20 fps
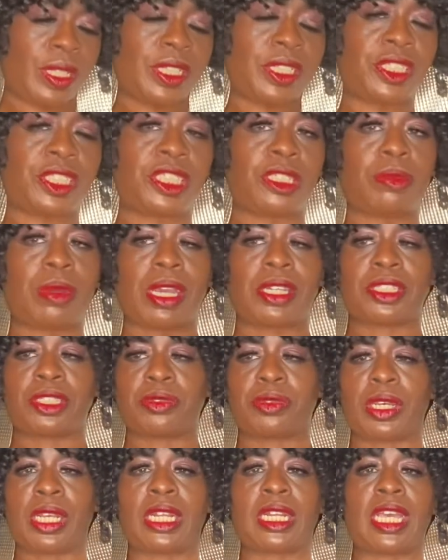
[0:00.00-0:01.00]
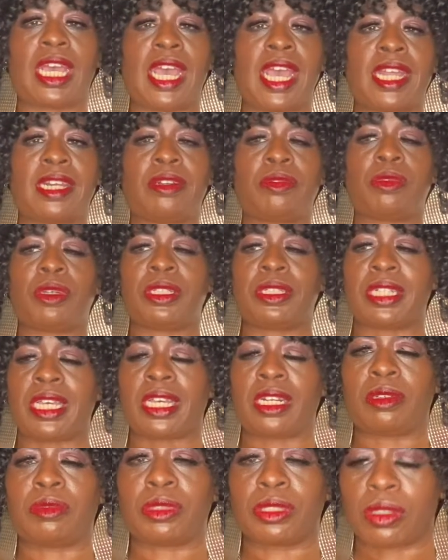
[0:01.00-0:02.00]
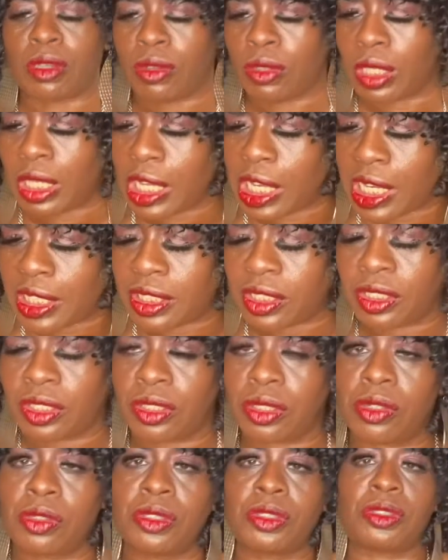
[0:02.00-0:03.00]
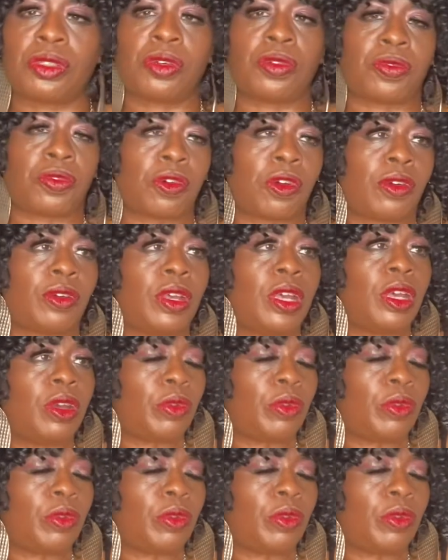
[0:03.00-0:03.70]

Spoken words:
She by Sheree line and what date it was going to launch and so on and so forth.